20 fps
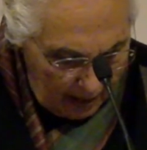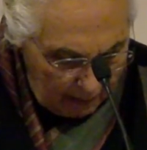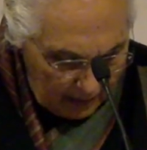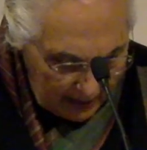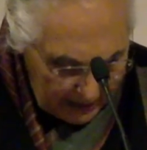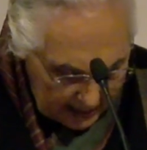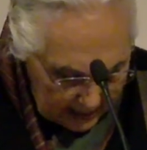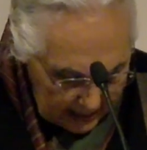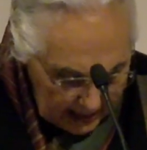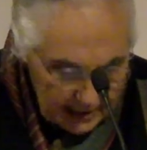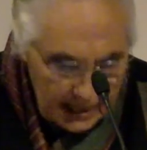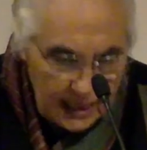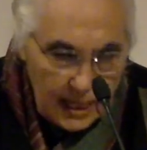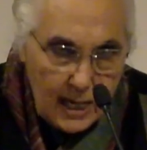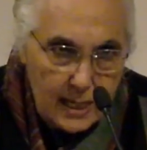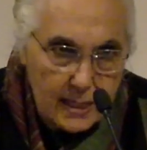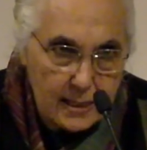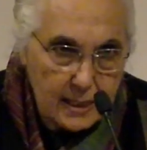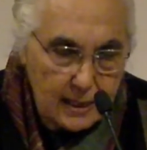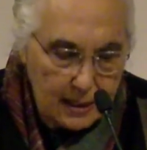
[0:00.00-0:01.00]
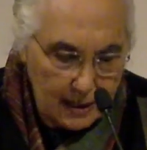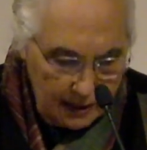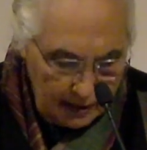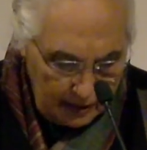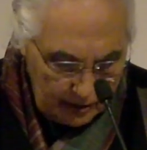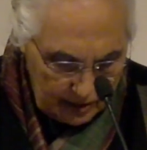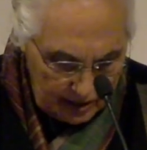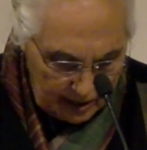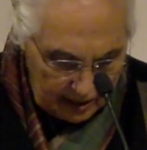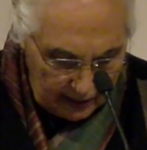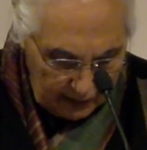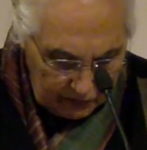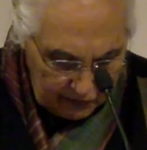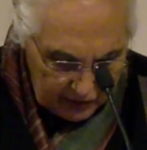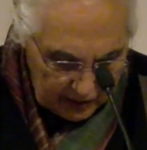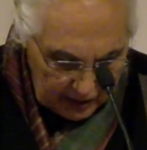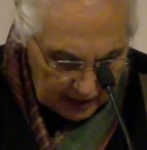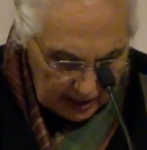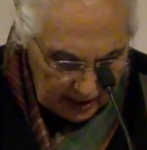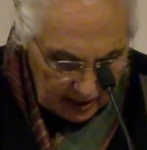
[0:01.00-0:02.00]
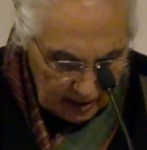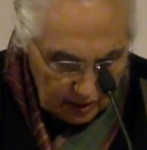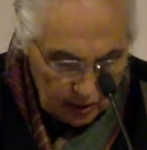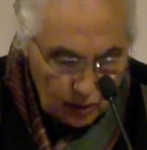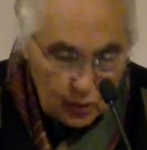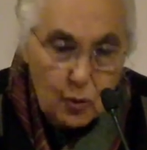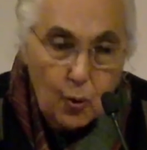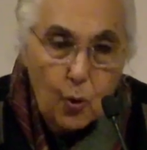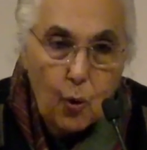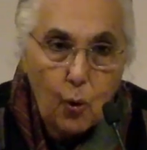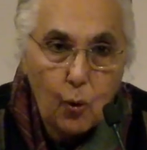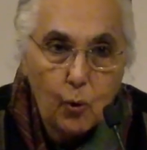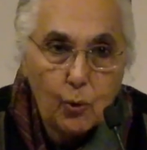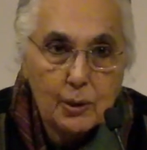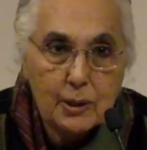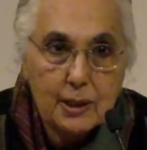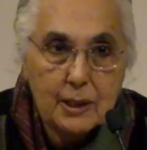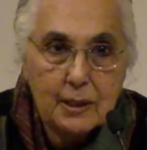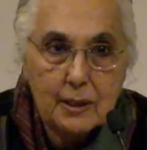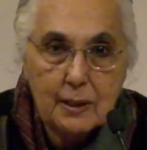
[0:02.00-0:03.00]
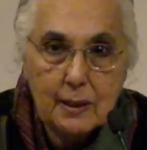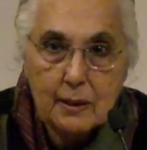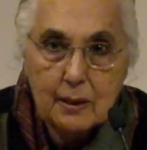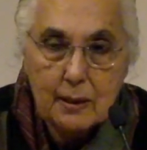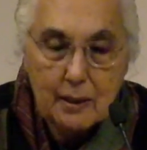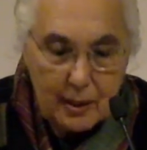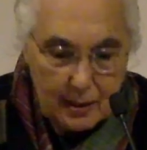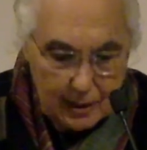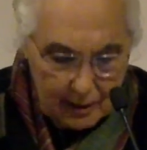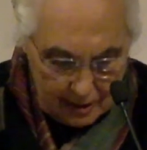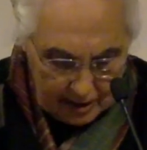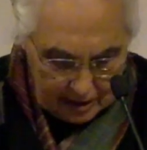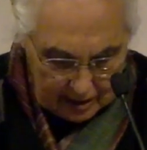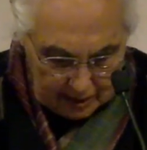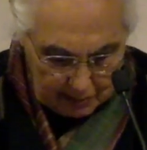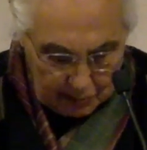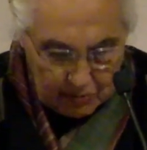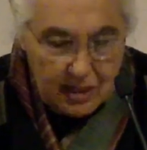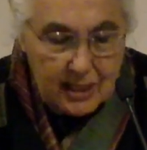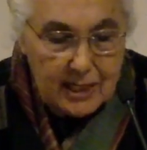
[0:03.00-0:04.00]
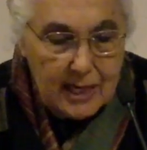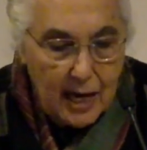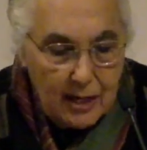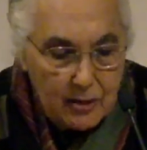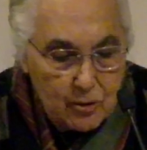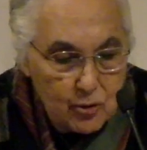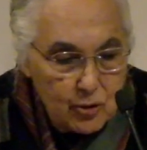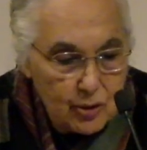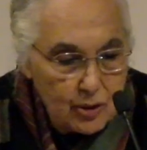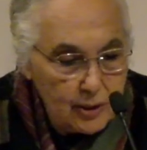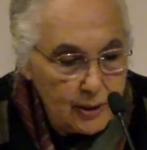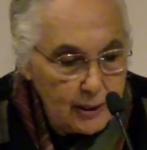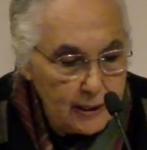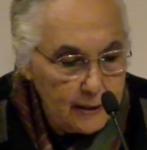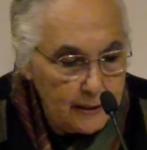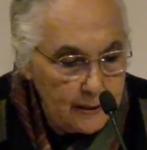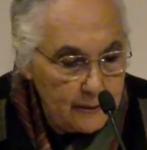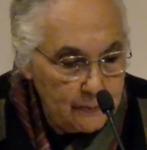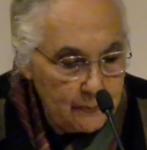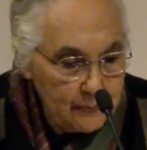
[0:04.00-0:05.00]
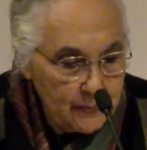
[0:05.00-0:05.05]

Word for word: But these ideas have since altered substantially.